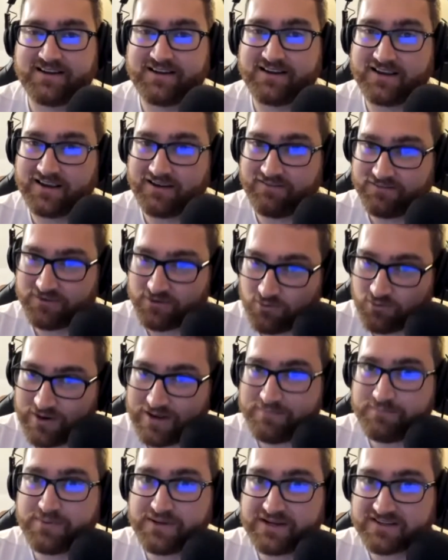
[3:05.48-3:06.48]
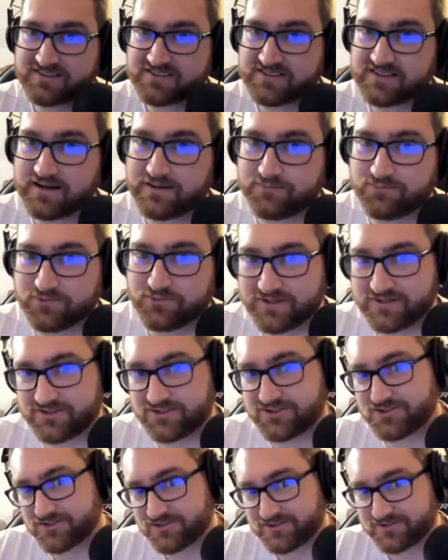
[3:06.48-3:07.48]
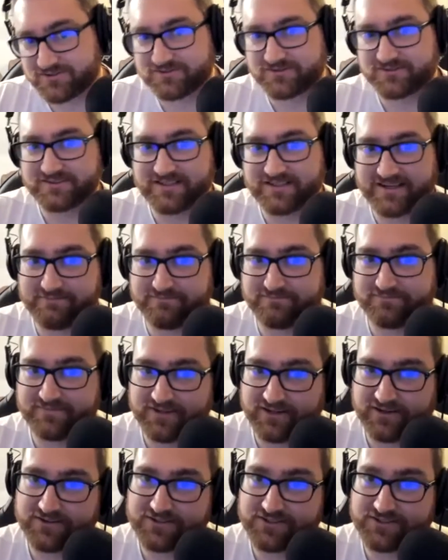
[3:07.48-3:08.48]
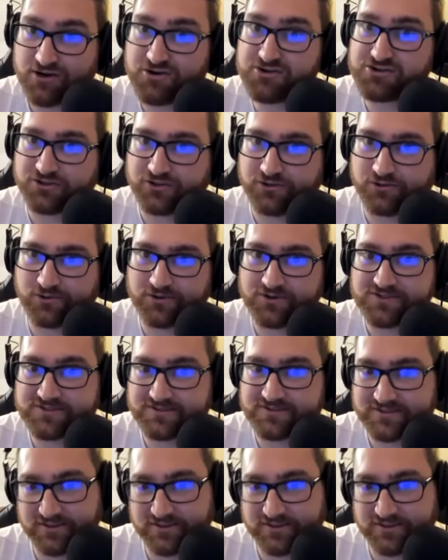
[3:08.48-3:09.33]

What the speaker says: if the wind picks up, which it's an ocean course,